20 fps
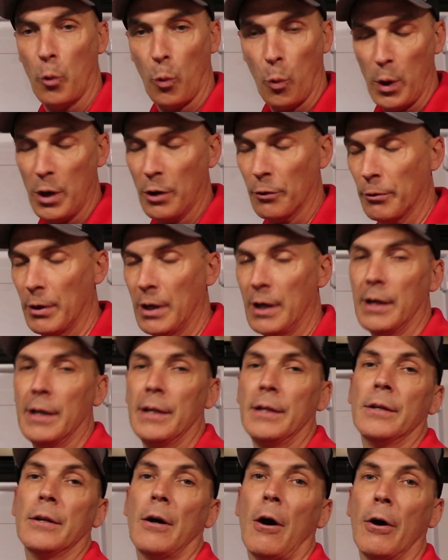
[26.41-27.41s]
will
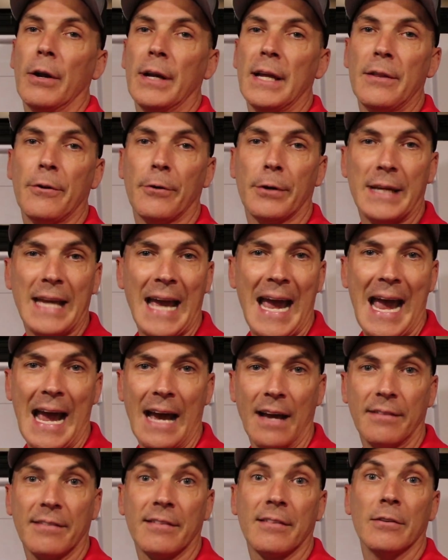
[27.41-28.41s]
run on either
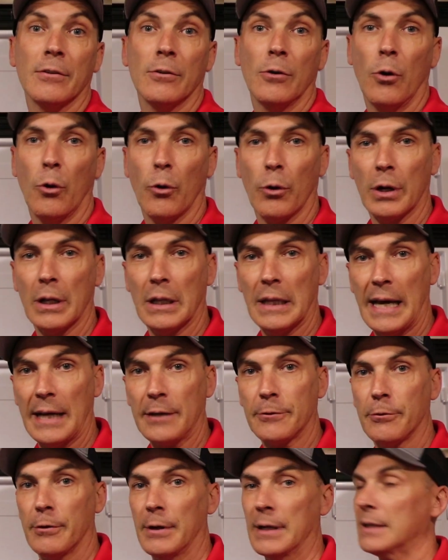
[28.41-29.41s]
gas or
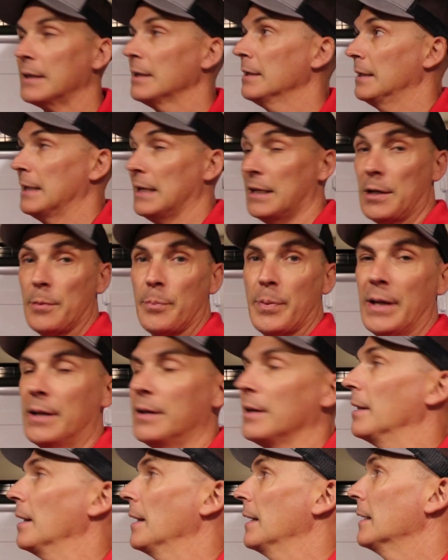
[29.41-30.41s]
electric
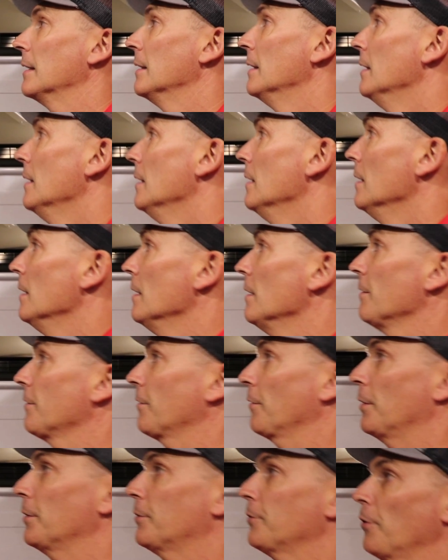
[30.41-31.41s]
independently.
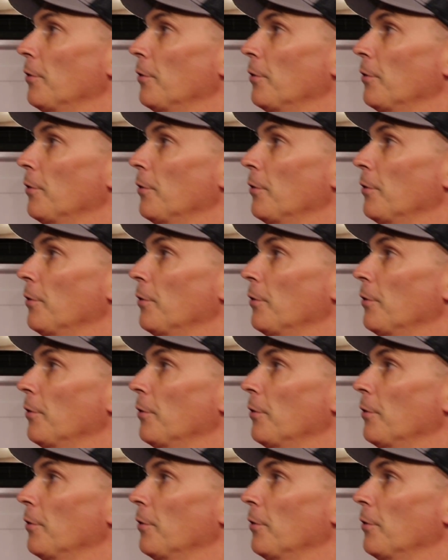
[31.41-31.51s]
So to